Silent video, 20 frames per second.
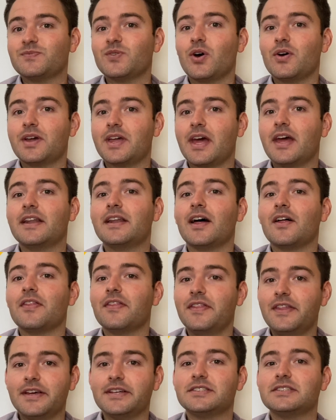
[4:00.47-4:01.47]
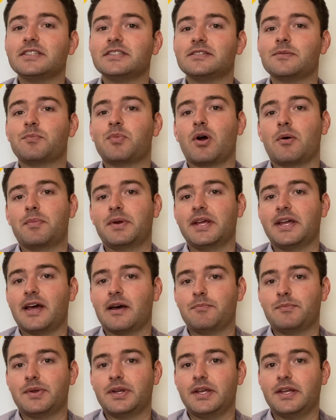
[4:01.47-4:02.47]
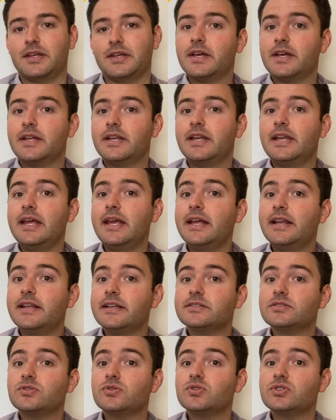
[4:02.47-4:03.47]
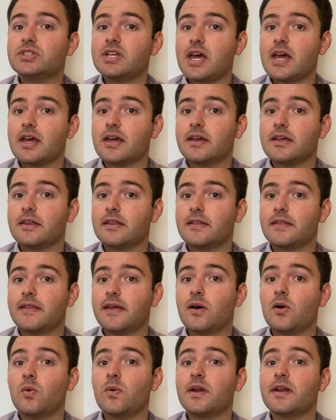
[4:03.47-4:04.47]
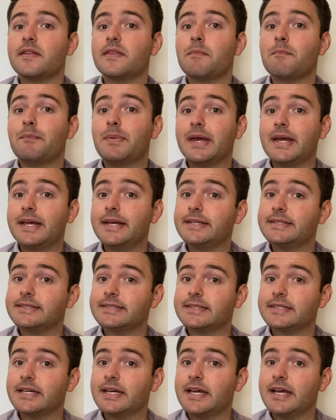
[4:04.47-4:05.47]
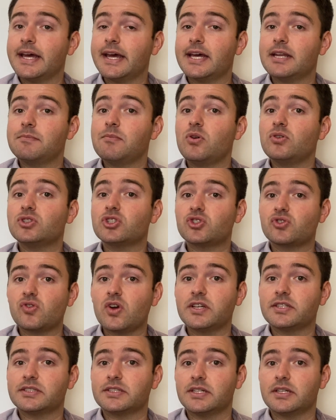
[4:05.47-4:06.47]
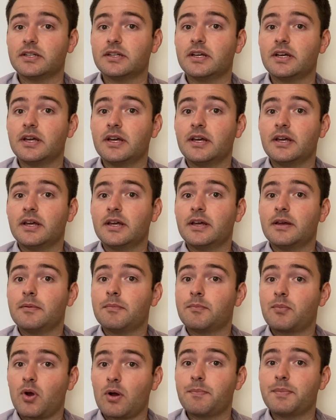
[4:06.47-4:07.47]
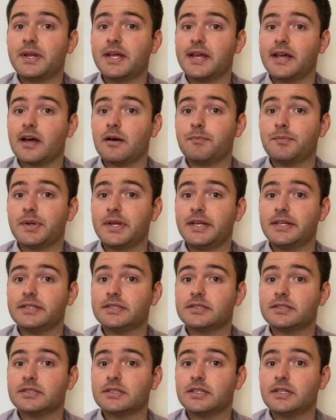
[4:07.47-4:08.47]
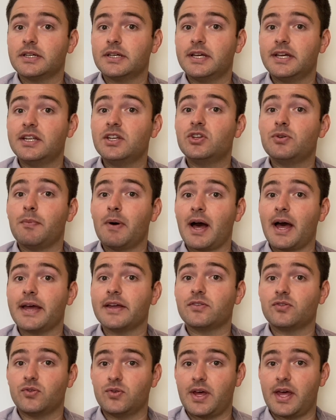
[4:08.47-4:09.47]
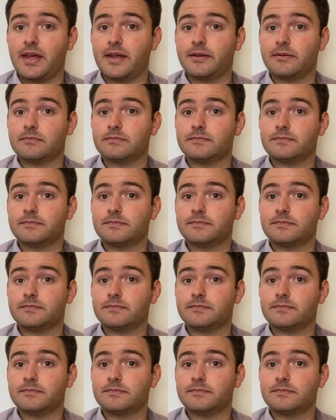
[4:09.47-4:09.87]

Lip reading: okay, now this is a property company. Needless to say, they're one of the biggest and most trusted property companies in Dubai today.